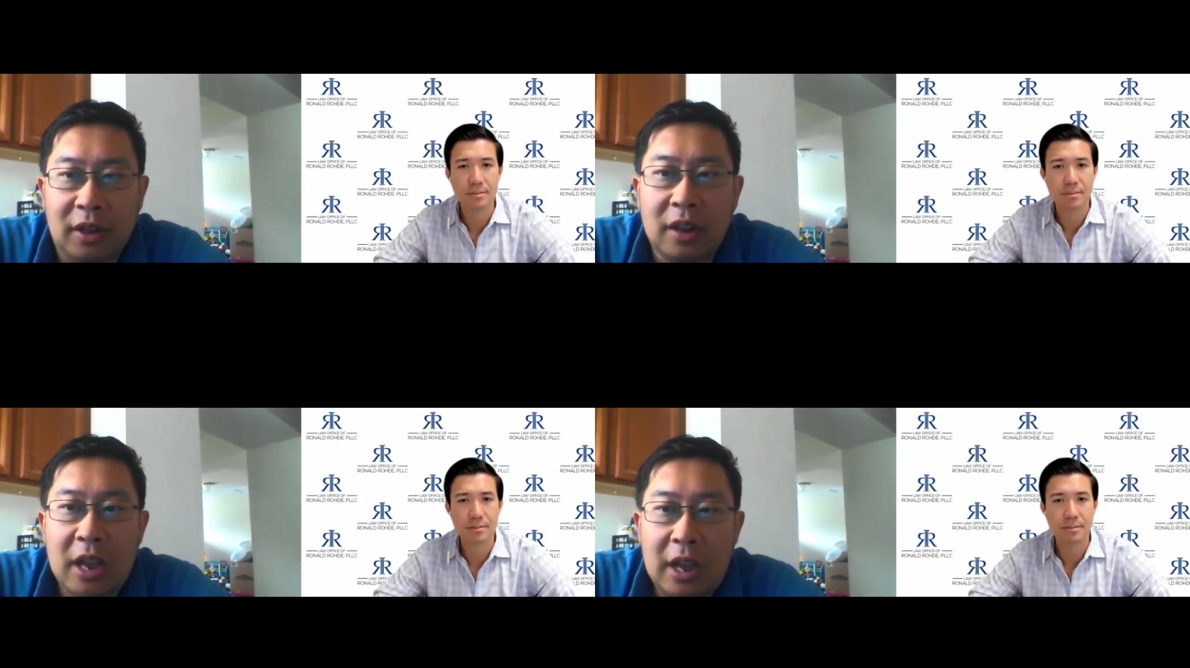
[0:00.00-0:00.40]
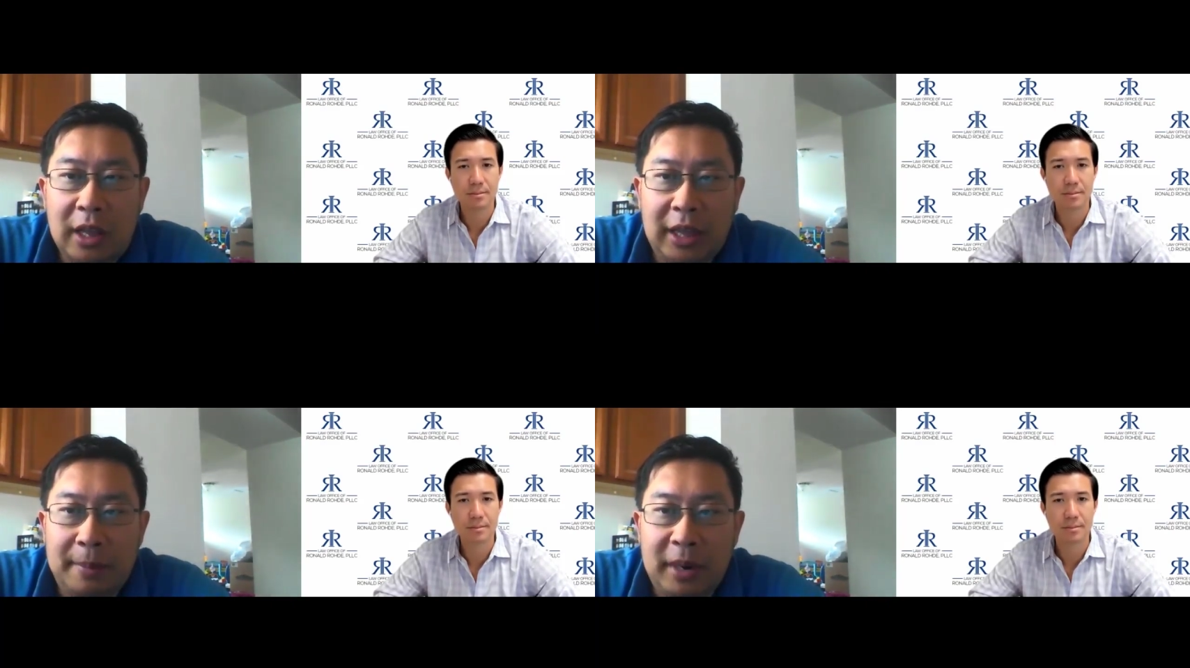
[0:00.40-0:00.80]
Speaker 1: the
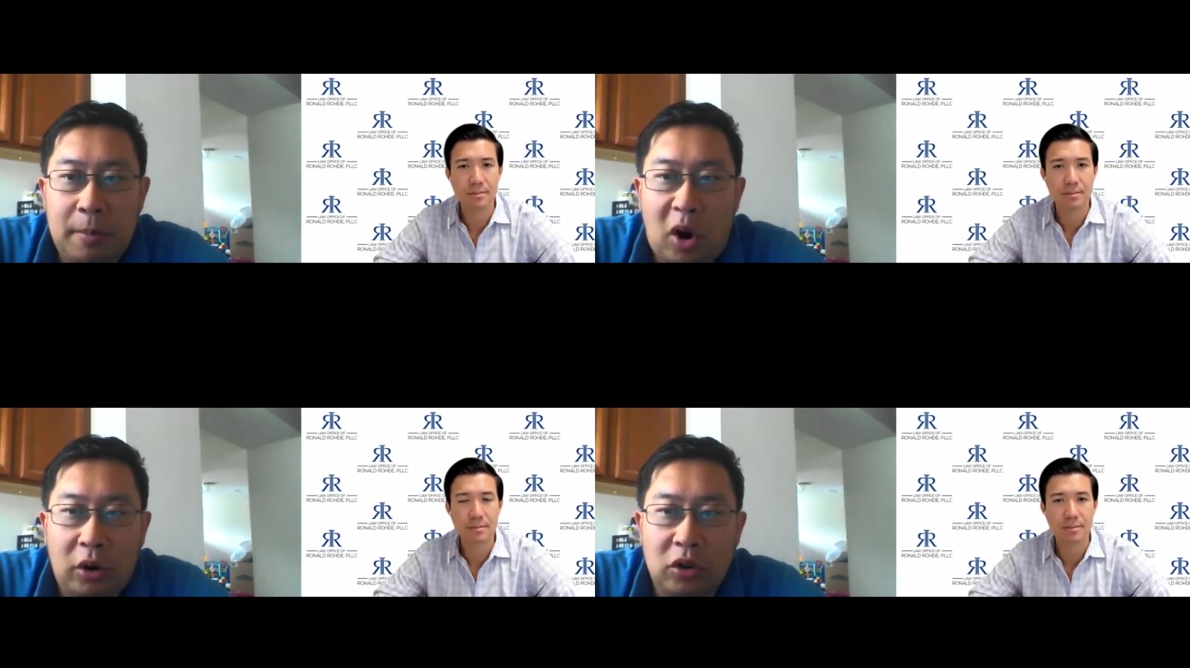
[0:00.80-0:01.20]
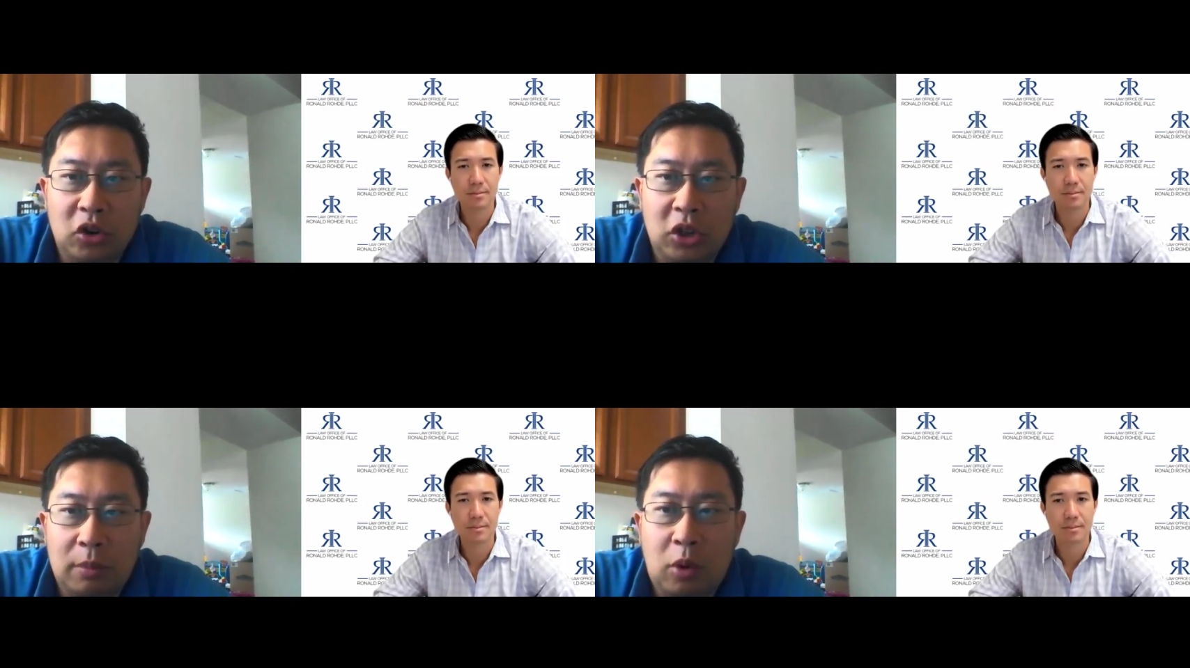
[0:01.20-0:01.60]
limited
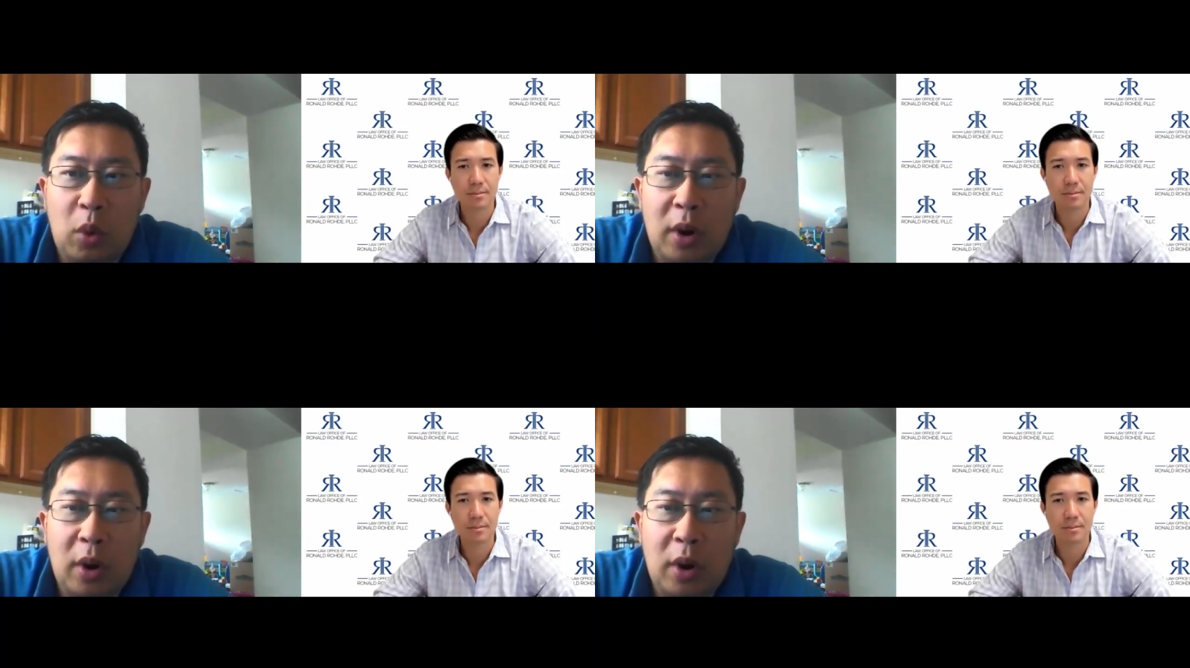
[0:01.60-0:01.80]
partnership or